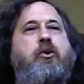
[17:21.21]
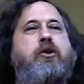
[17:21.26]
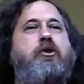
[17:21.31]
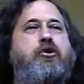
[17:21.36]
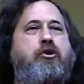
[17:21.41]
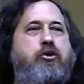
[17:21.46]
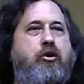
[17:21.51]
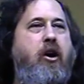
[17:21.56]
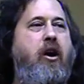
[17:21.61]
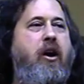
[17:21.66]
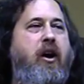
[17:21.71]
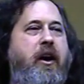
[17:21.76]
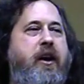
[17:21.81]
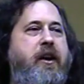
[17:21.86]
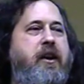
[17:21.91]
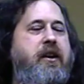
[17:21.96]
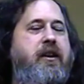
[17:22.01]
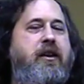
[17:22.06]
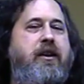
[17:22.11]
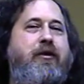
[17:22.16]
would
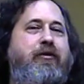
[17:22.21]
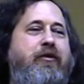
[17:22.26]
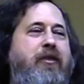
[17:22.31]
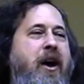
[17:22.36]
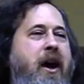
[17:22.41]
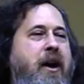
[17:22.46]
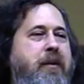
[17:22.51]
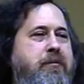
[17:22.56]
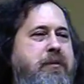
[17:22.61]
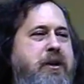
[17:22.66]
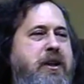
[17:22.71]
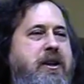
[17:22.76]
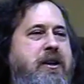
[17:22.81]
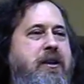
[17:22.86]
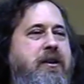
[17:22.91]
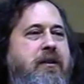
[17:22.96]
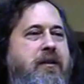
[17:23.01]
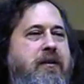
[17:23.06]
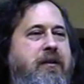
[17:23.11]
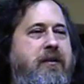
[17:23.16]
try if not
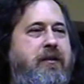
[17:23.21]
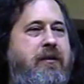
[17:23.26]
me.